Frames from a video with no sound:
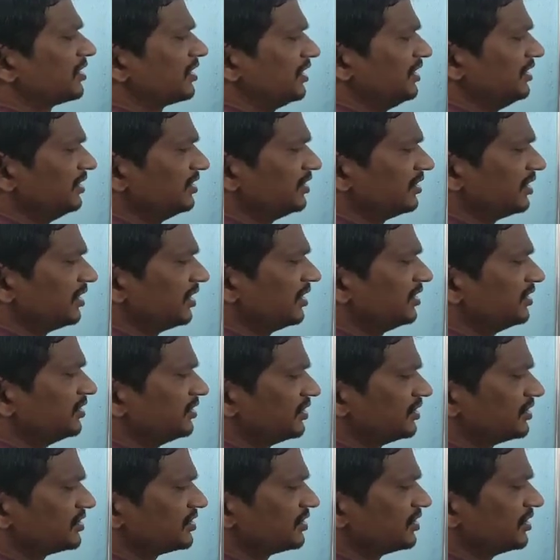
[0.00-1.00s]
right,
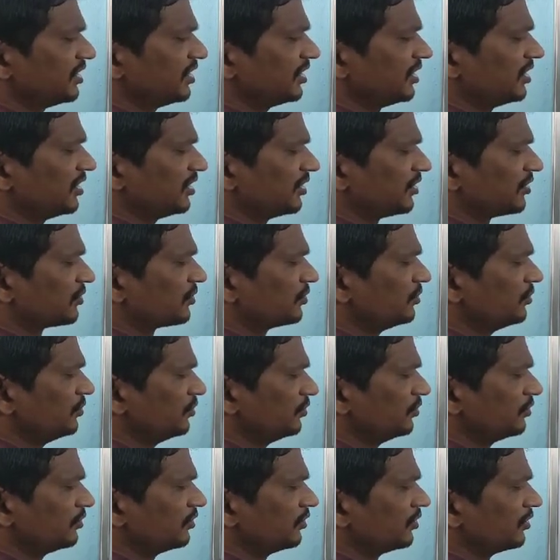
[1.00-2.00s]
and this is the
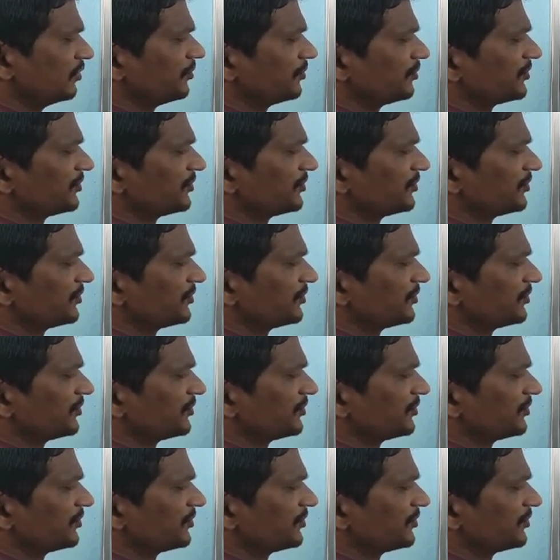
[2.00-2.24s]
root.